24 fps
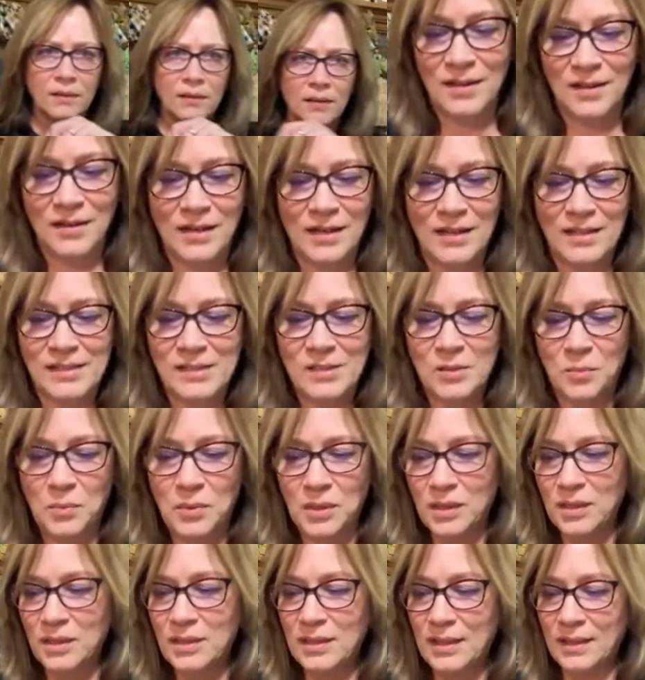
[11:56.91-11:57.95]
All right, so we're
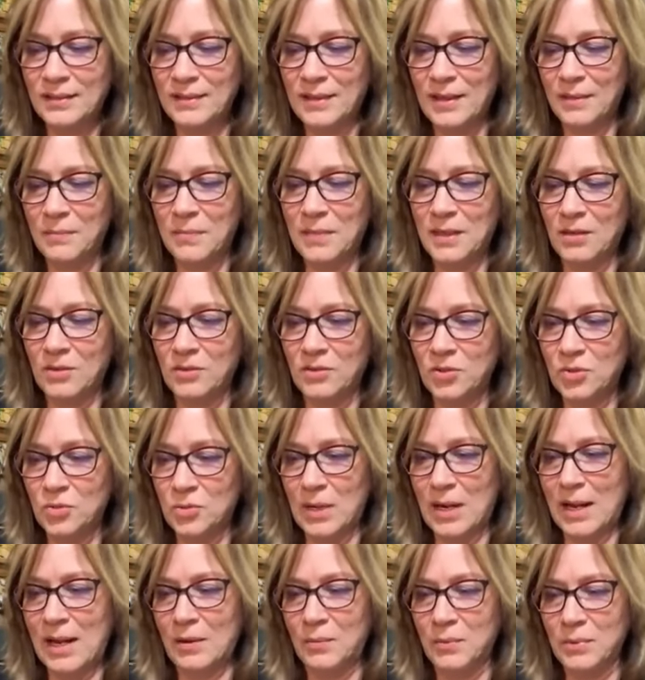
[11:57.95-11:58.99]
gonna let them there
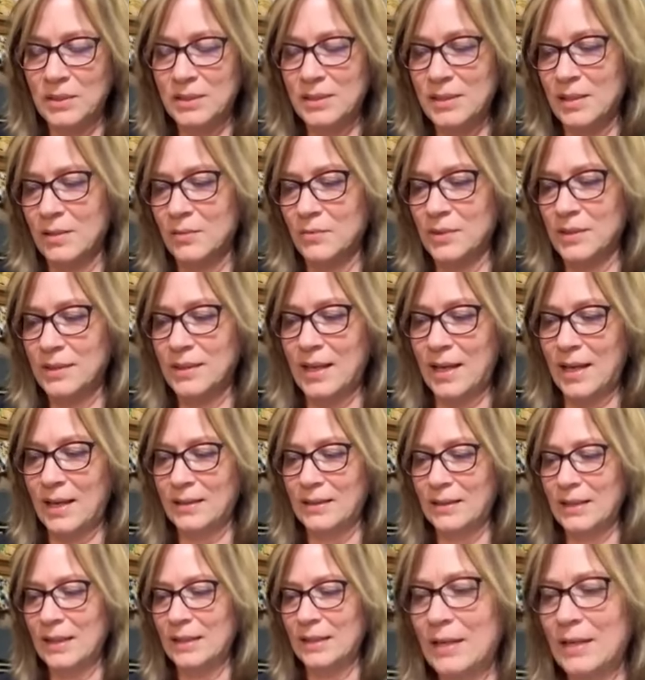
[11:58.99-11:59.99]
dry. We're done with that.